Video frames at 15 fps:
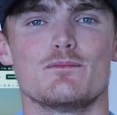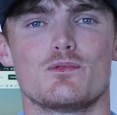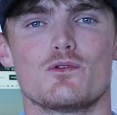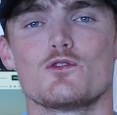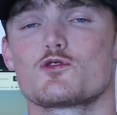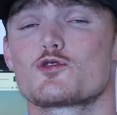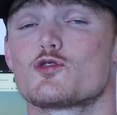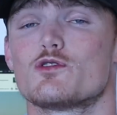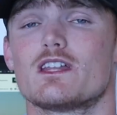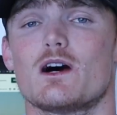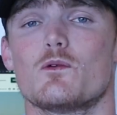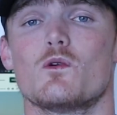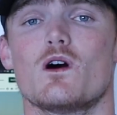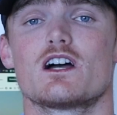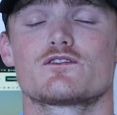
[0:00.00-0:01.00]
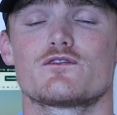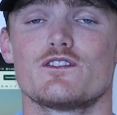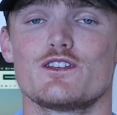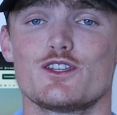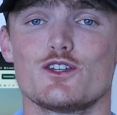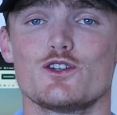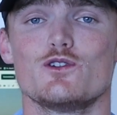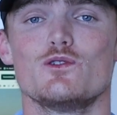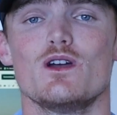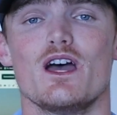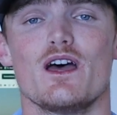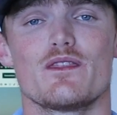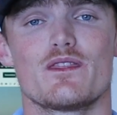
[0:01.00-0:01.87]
in Portugal that works for you,